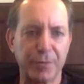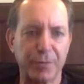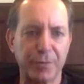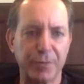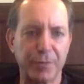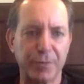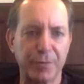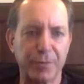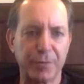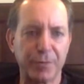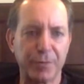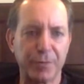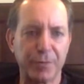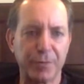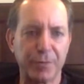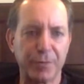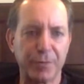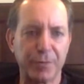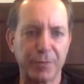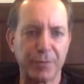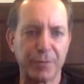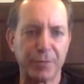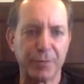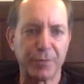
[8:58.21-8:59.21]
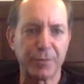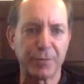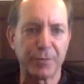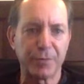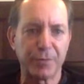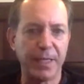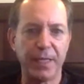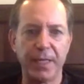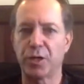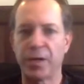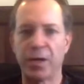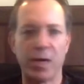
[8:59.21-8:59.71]
So all the
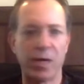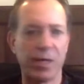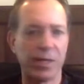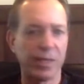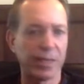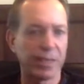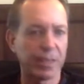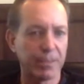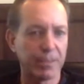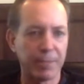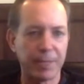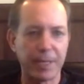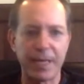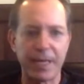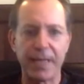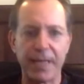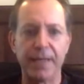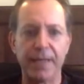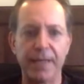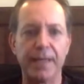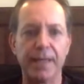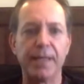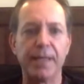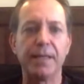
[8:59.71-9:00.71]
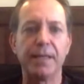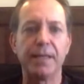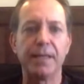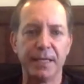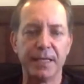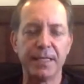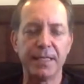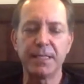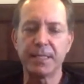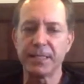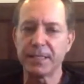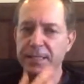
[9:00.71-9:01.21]
documentation, all the compliance,
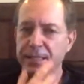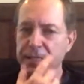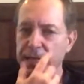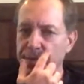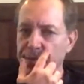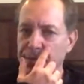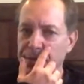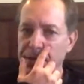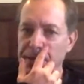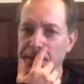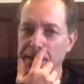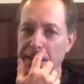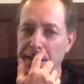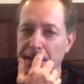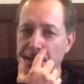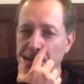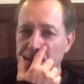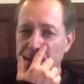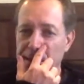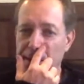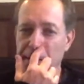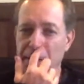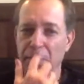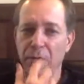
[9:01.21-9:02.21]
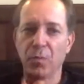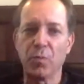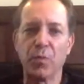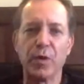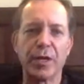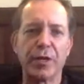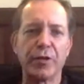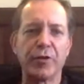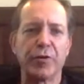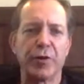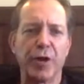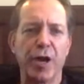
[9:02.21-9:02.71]
this is something that
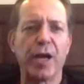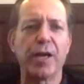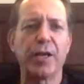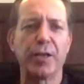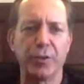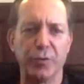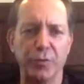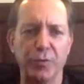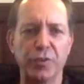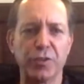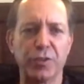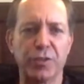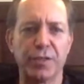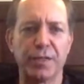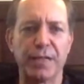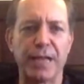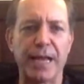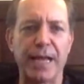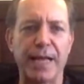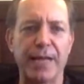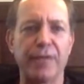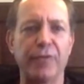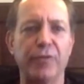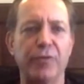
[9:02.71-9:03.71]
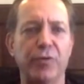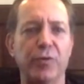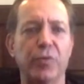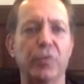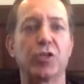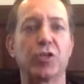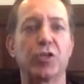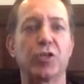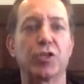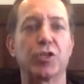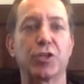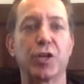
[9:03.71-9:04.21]
when you're not used to that, you
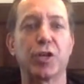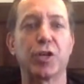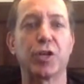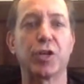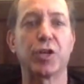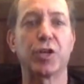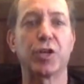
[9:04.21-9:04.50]
don't start